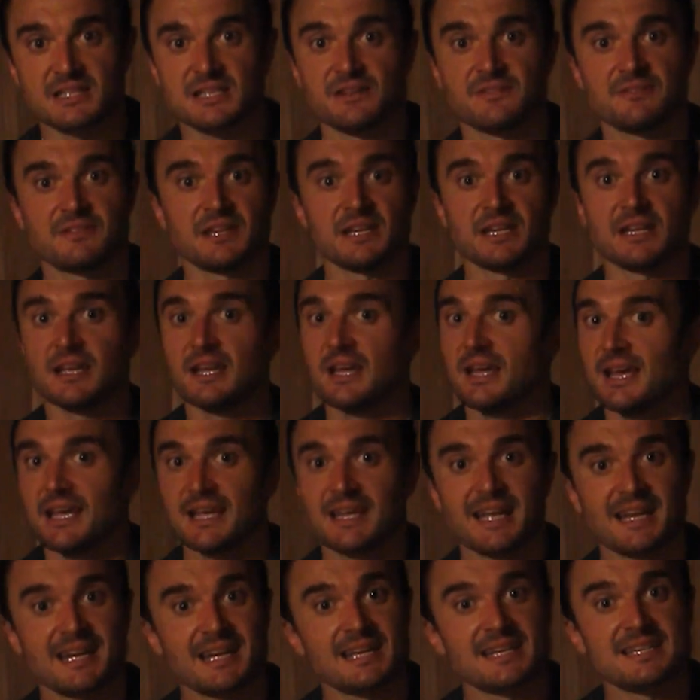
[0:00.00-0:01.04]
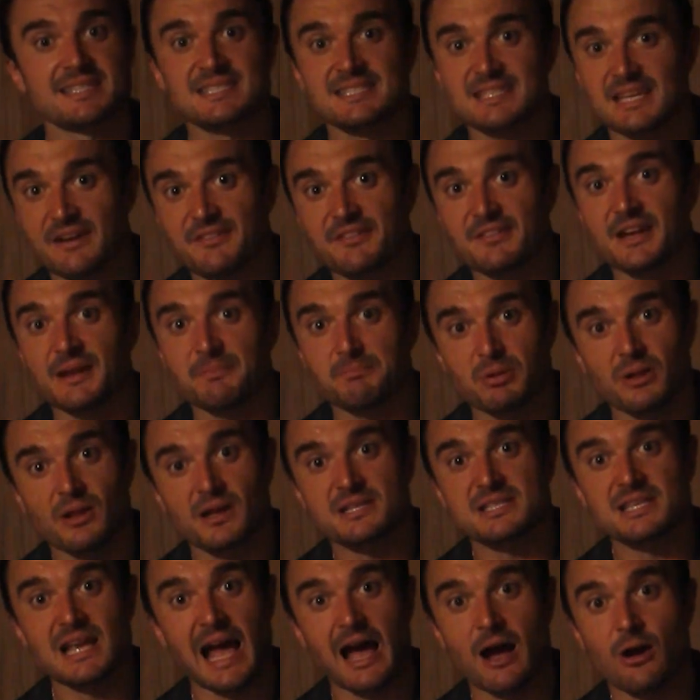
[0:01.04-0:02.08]
activity, getting
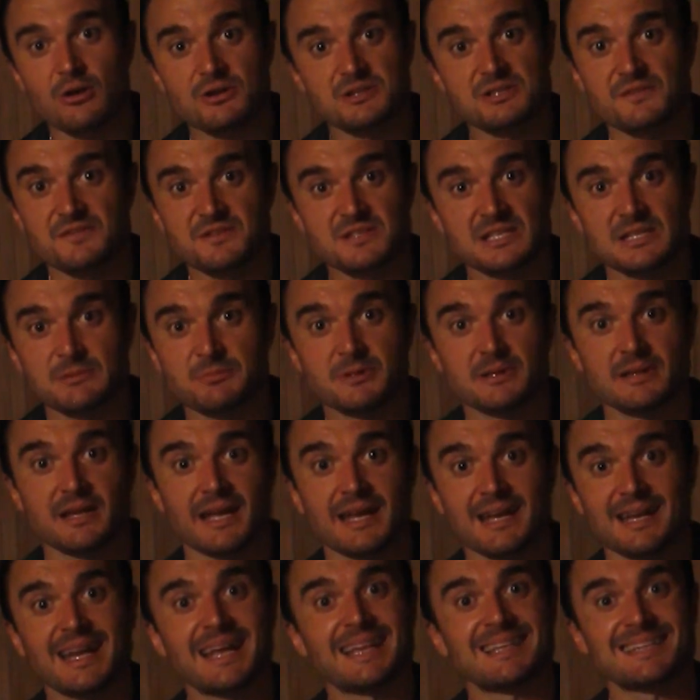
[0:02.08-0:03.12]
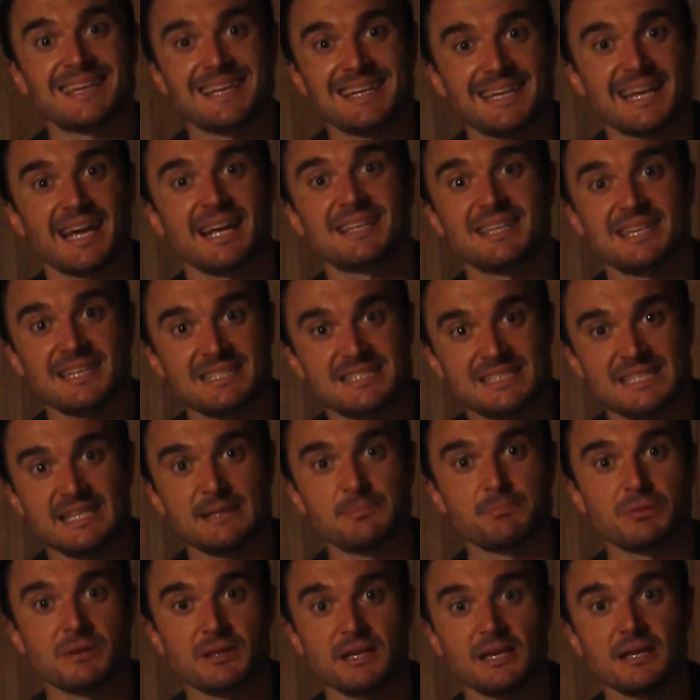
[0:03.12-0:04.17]
7+ hours of sleep a night and connecting
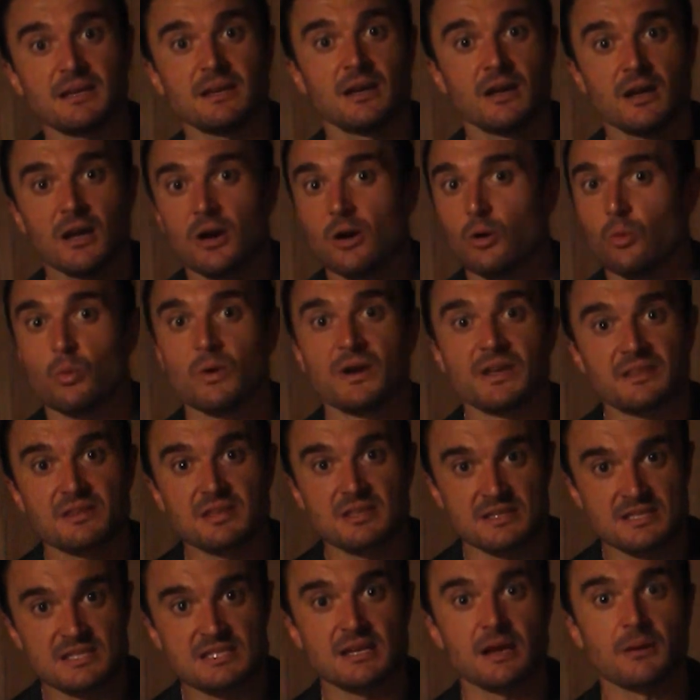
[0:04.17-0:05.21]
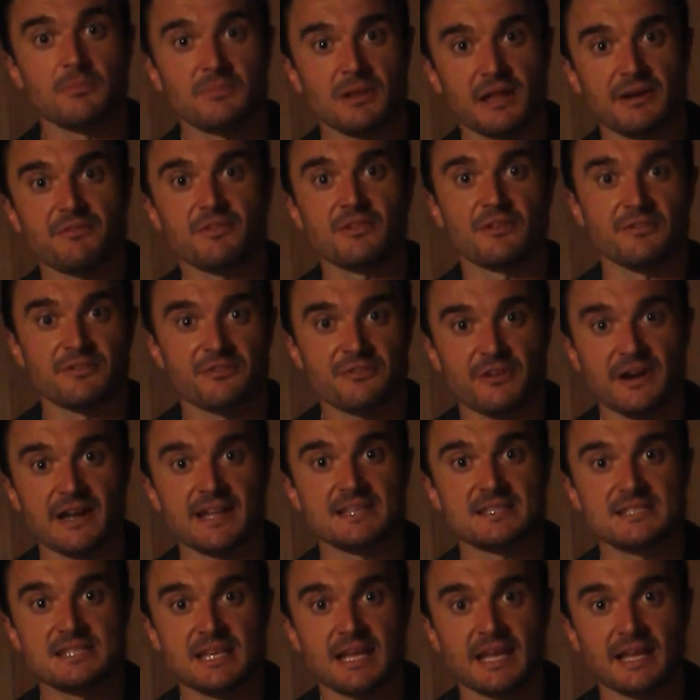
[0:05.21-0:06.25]
deeply with some level of
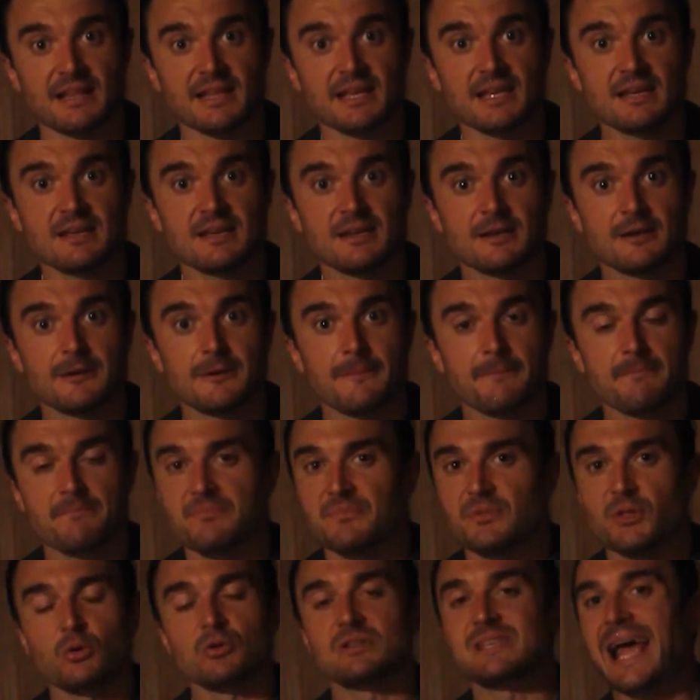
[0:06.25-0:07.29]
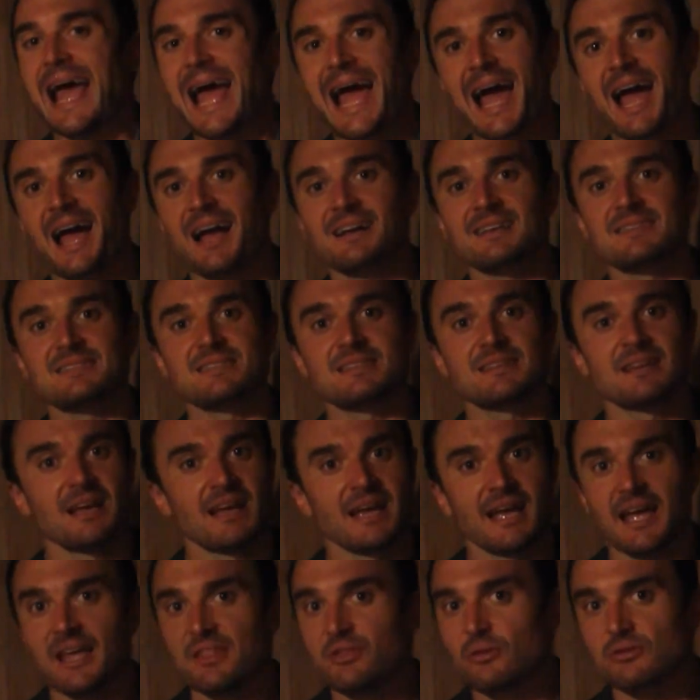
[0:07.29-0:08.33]
friends daily, those hacks
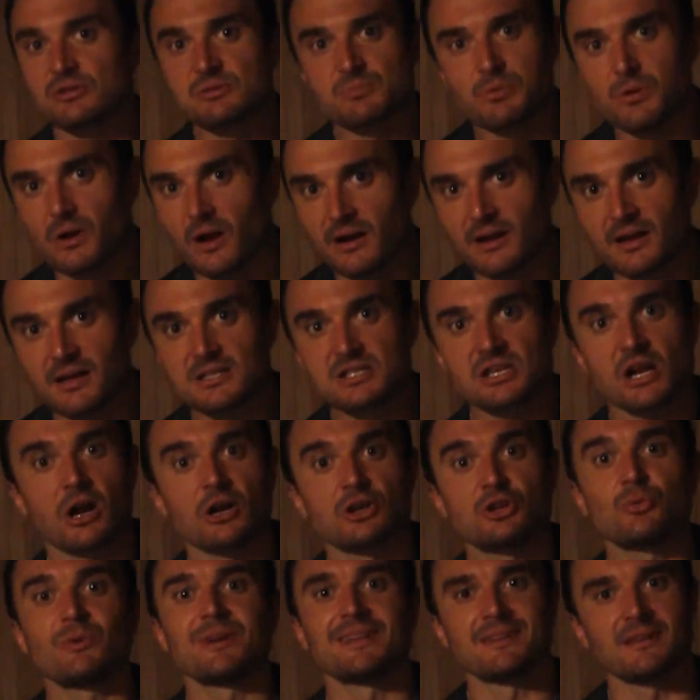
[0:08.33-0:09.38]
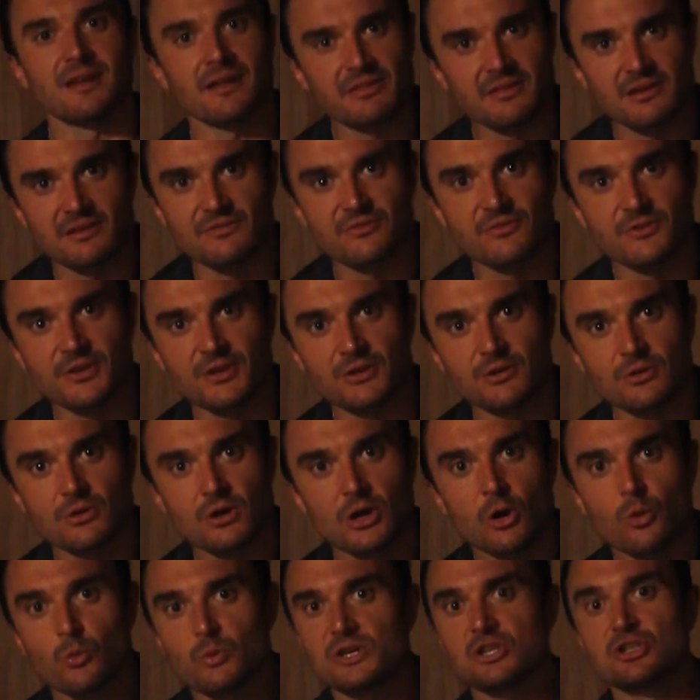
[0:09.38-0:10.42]
and those products are doing nothing for you.
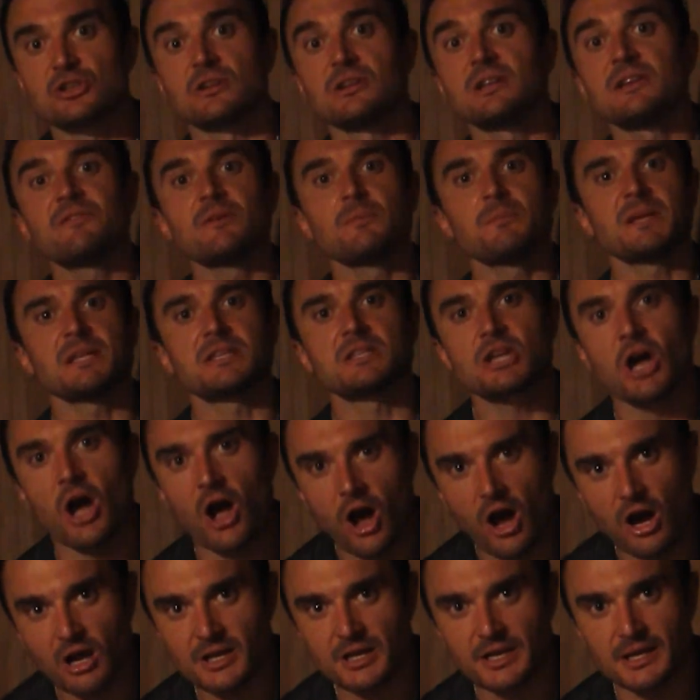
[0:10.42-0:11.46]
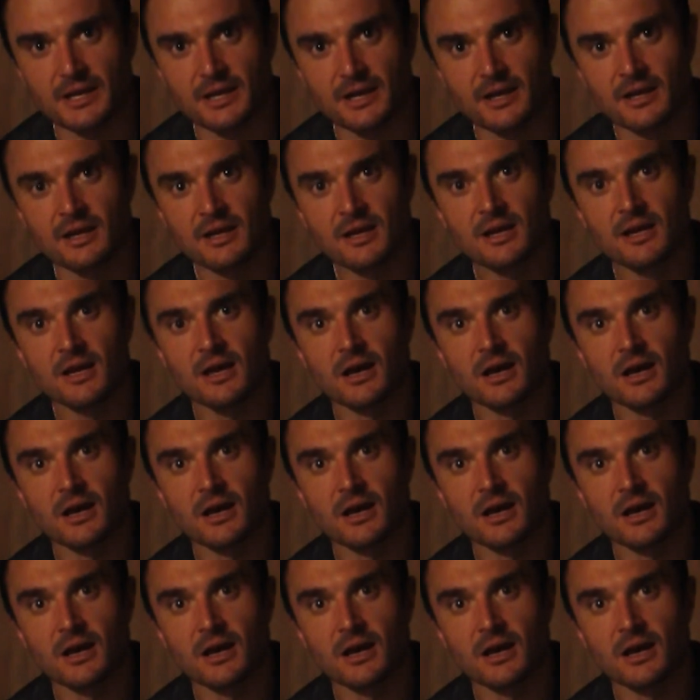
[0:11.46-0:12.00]
We shouldn't even be talking